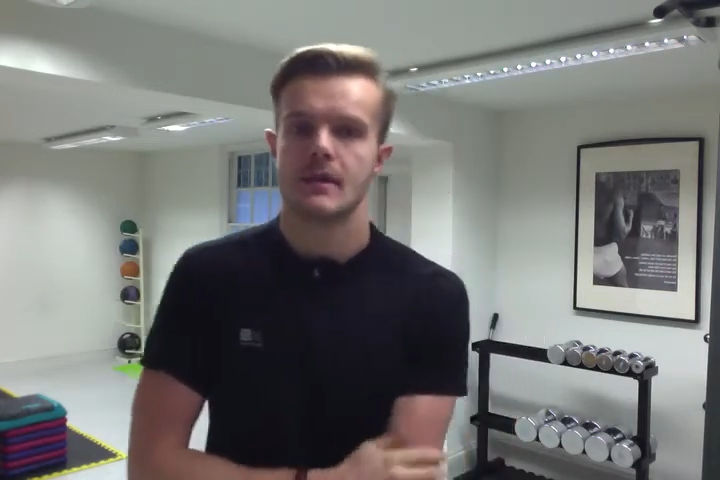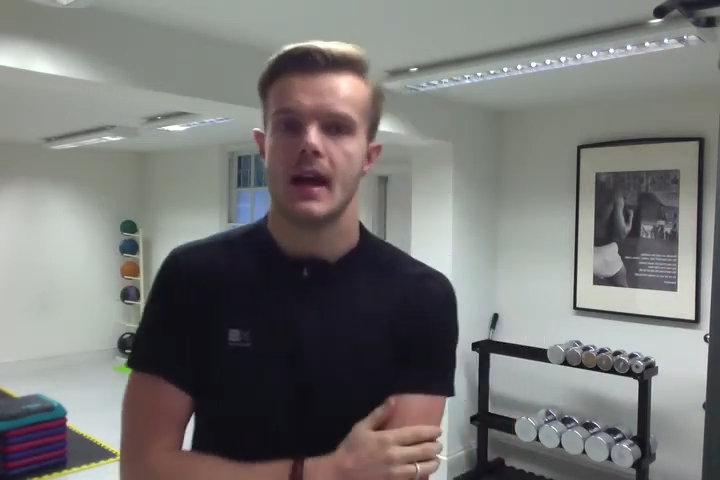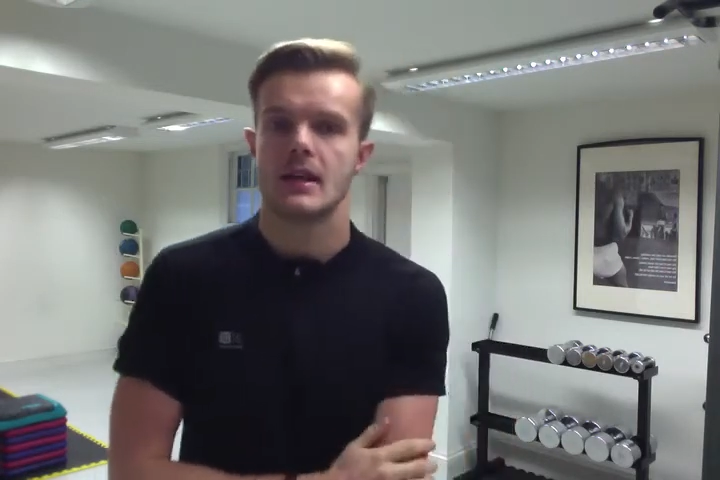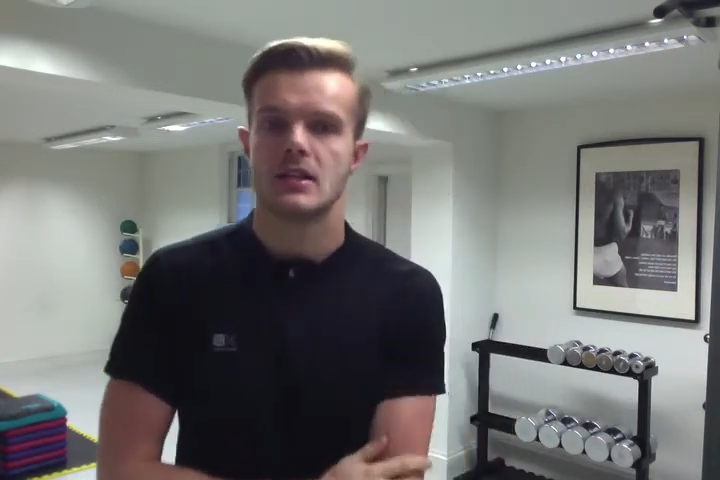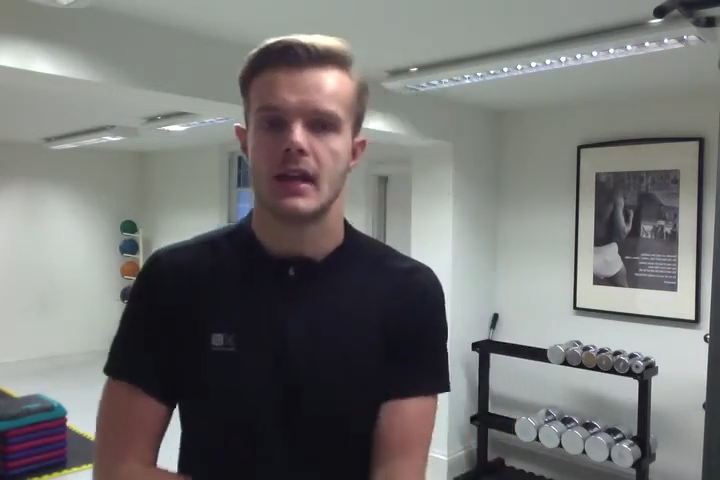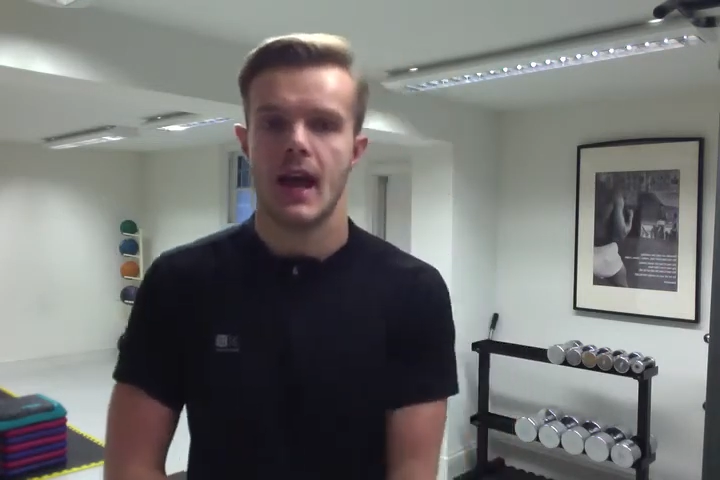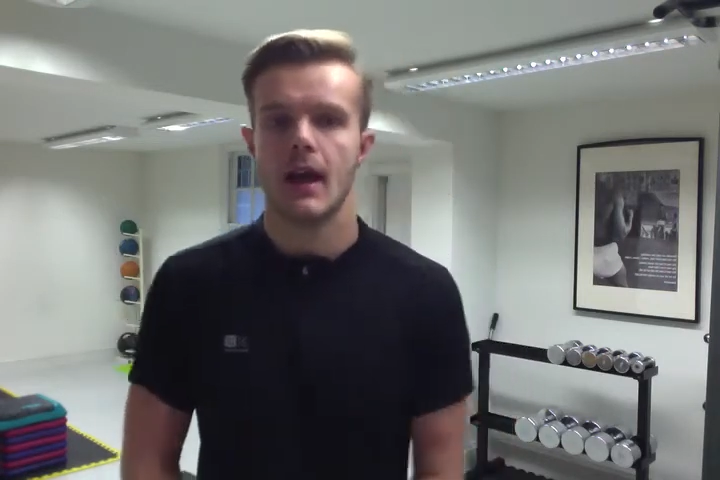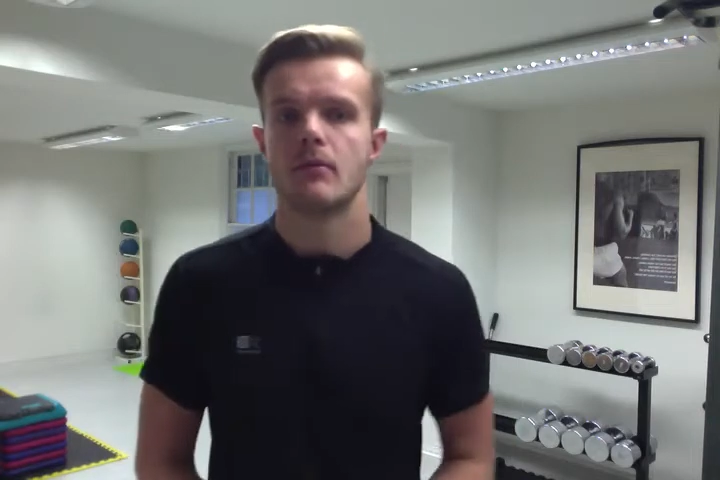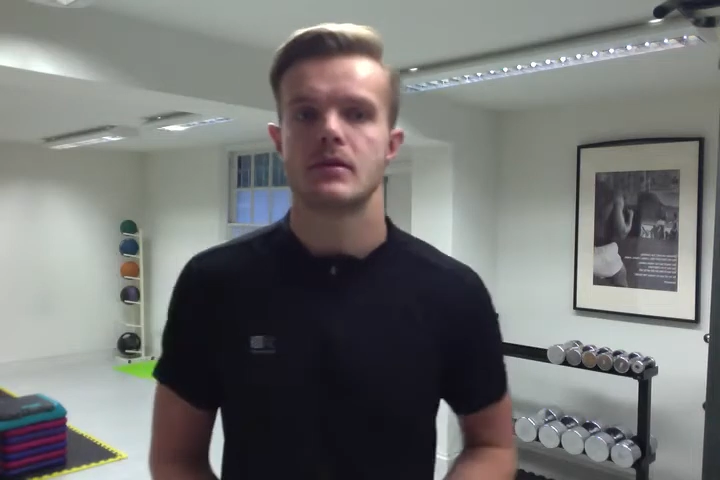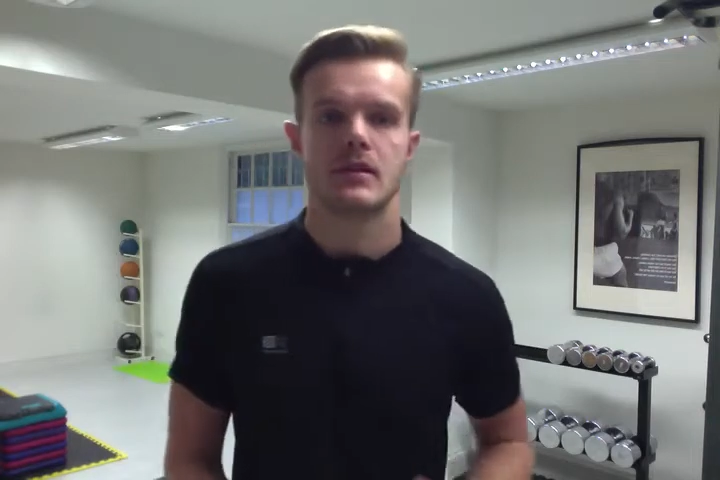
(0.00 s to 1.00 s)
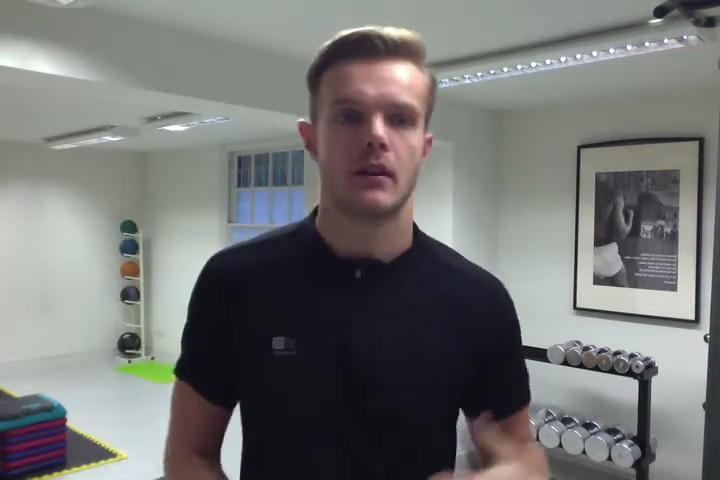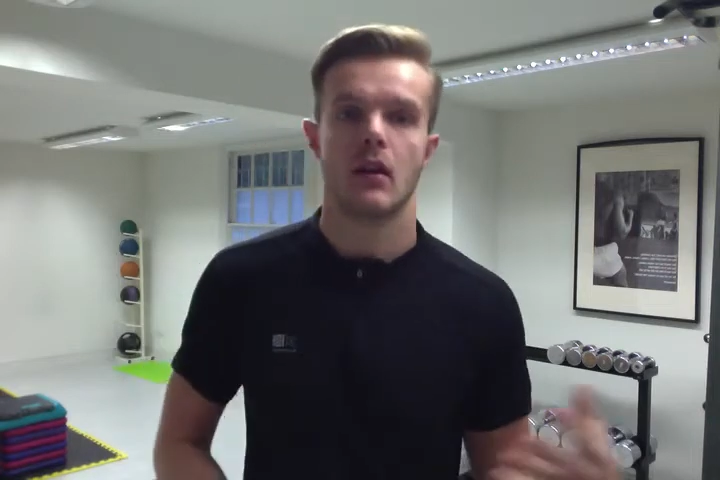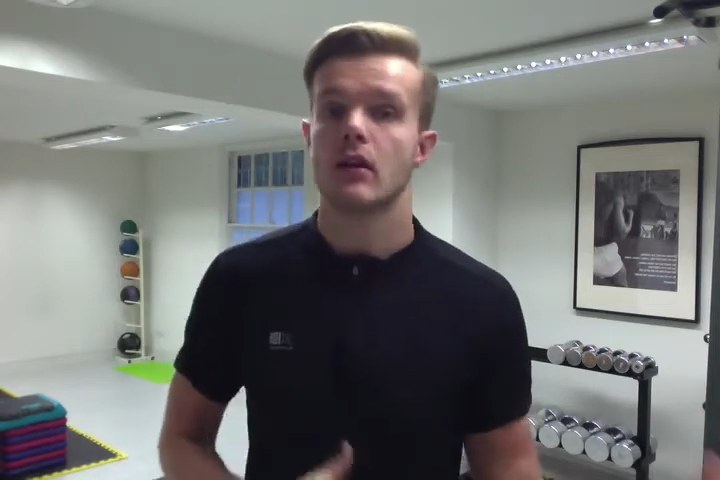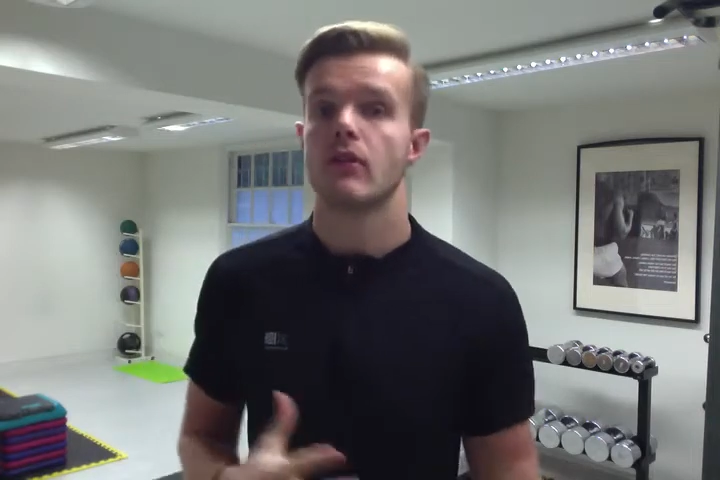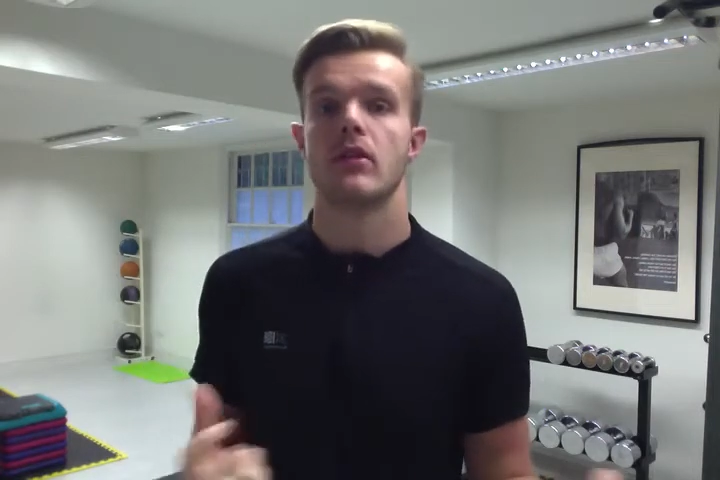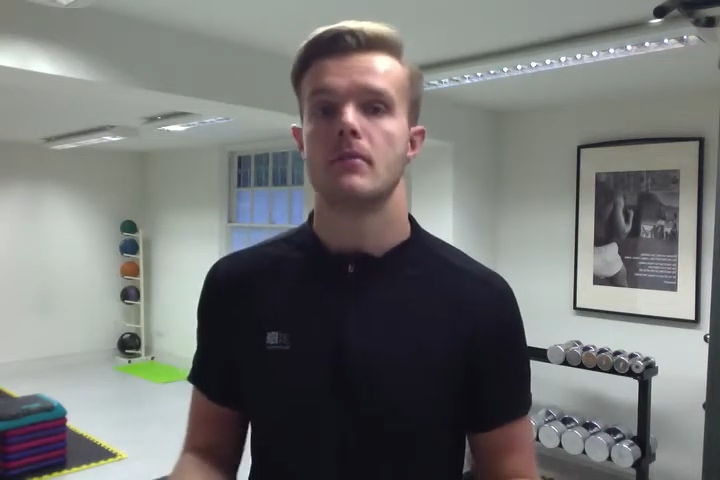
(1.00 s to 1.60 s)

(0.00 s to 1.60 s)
It actually helps a lot of other